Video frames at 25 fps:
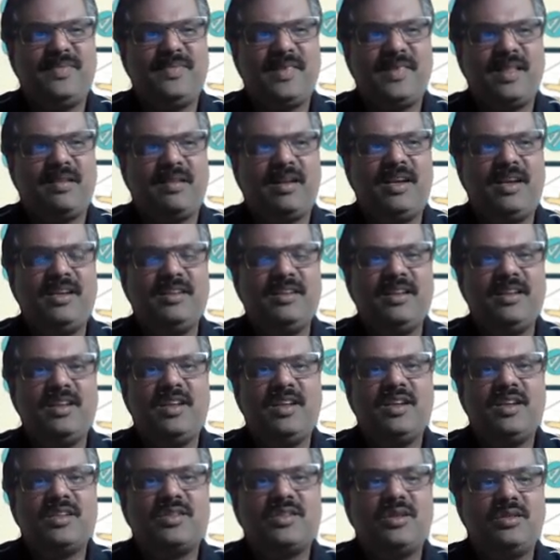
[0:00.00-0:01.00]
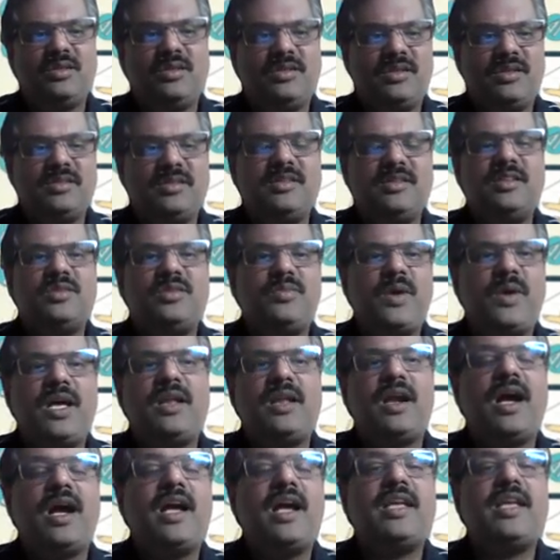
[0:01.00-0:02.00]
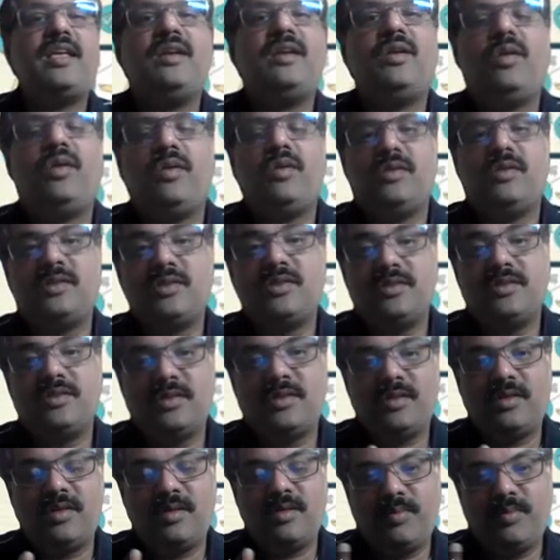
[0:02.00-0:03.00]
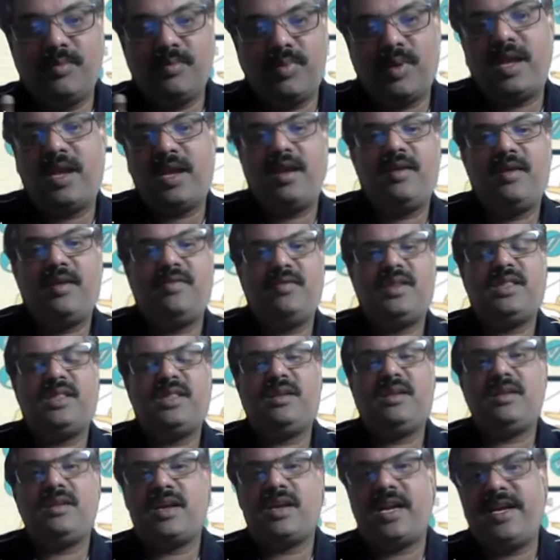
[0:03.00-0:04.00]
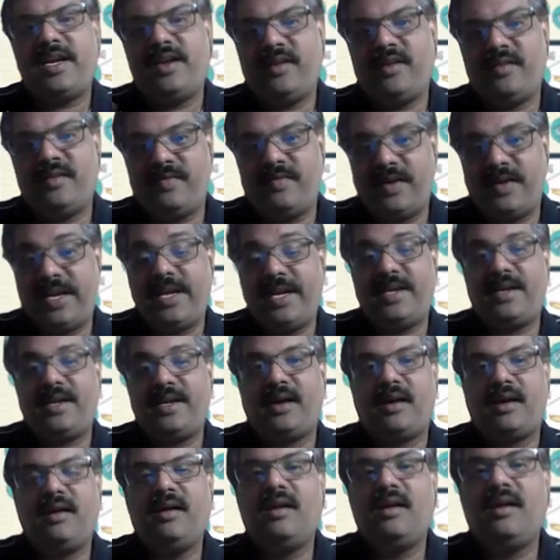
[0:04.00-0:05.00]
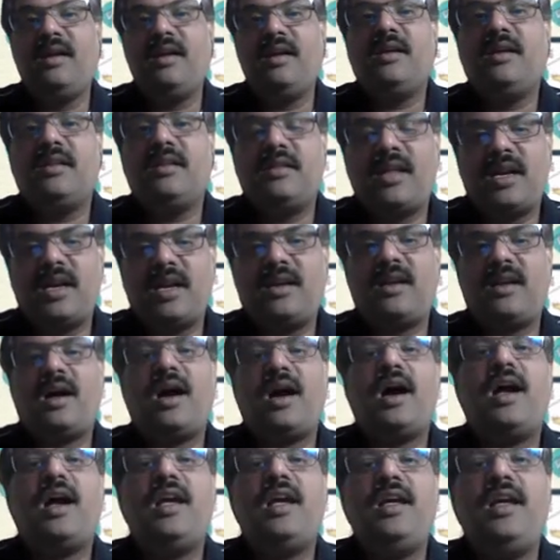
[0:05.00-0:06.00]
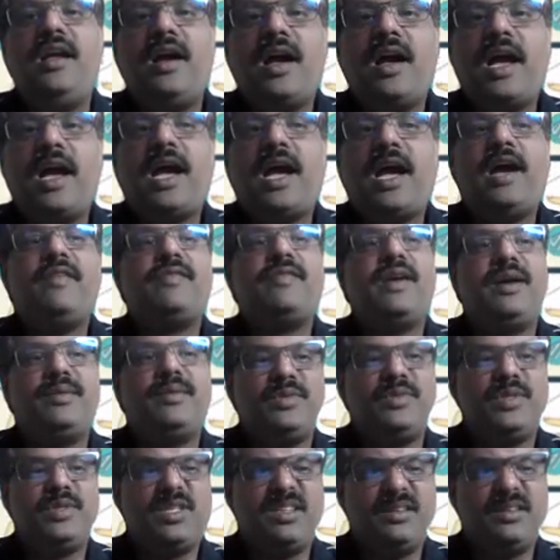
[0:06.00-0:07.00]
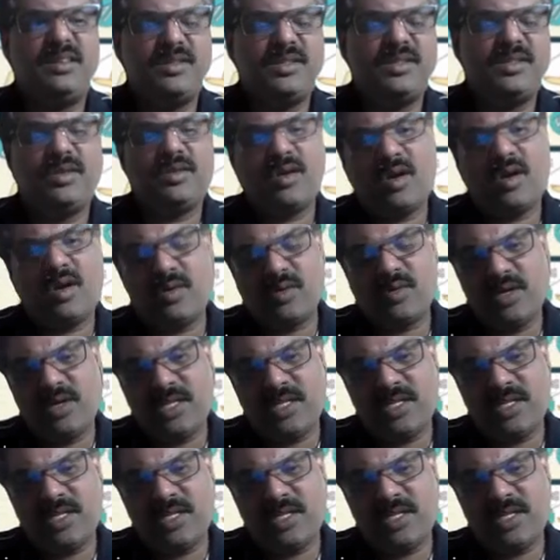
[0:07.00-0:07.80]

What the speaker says: right? So this is where I can also play with the kind of data that I have captured. So not only the